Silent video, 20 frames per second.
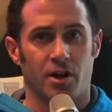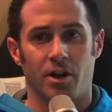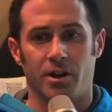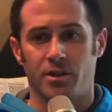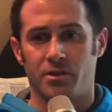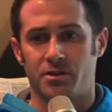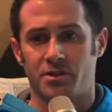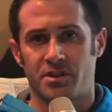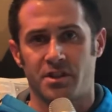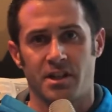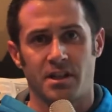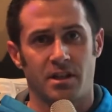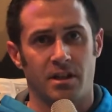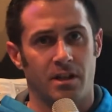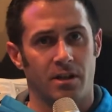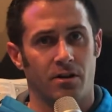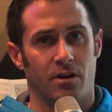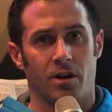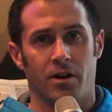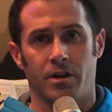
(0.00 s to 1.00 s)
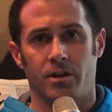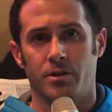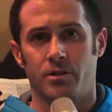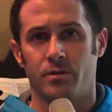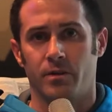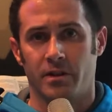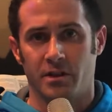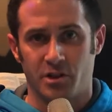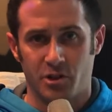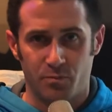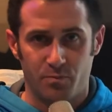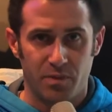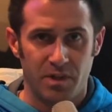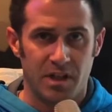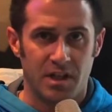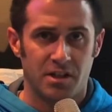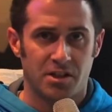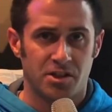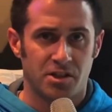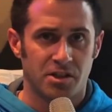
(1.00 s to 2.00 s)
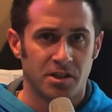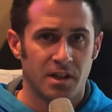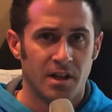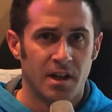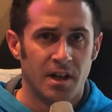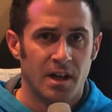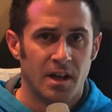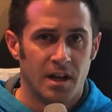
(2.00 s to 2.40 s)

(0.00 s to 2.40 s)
Are you singing? Are you doing speech?